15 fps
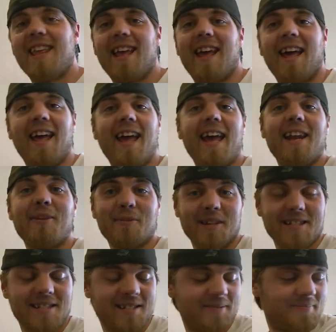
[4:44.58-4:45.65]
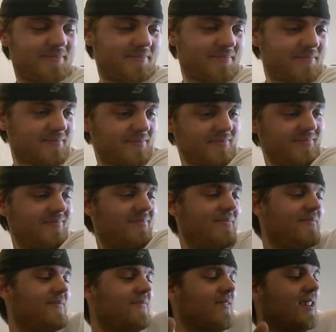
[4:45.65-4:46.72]
Yeah. Anyways,
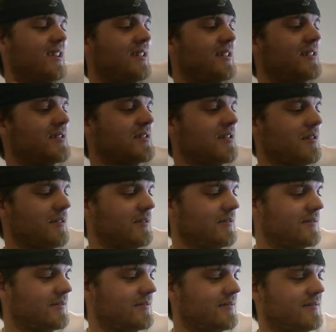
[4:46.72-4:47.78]
so